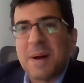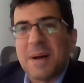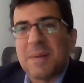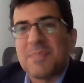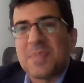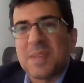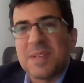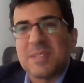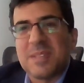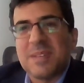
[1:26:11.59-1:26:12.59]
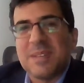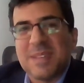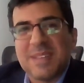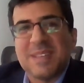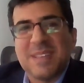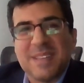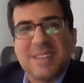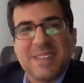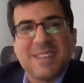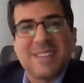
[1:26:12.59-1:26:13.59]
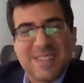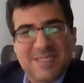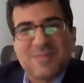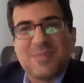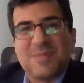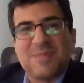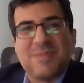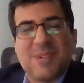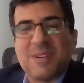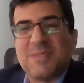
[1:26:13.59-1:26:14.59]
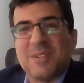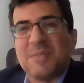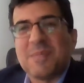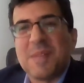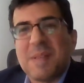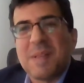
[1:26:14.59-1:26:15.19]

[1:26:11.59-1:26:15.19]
Uh, Hopefully soon, yes. Thank you. Wonderful.